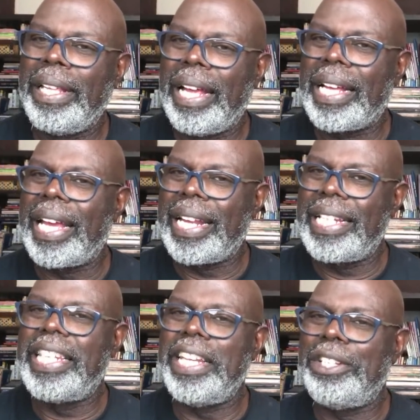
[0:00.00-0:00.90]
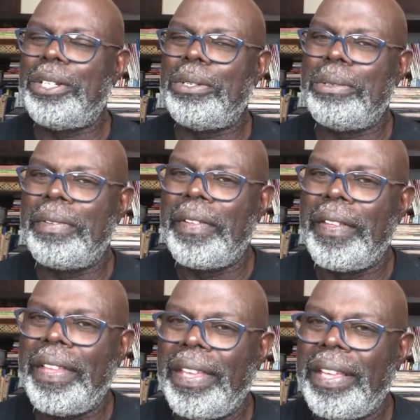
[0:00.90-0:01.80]
I got to teach you
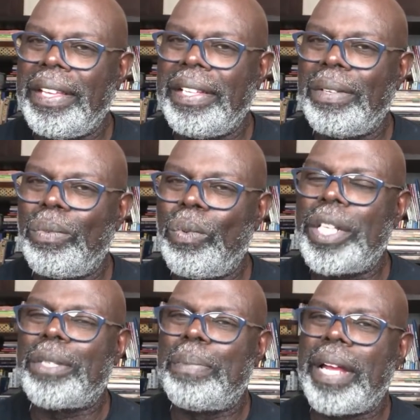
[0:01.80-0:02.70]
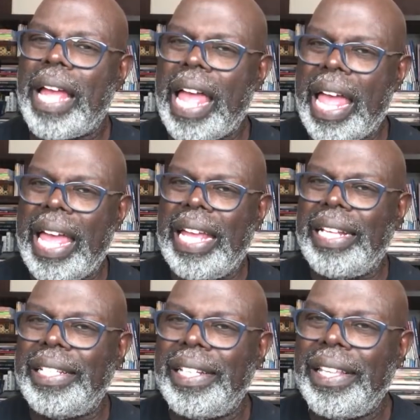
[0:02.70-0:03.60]
what's
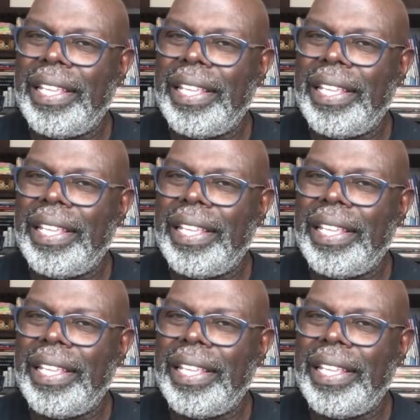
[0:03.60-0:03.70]
behind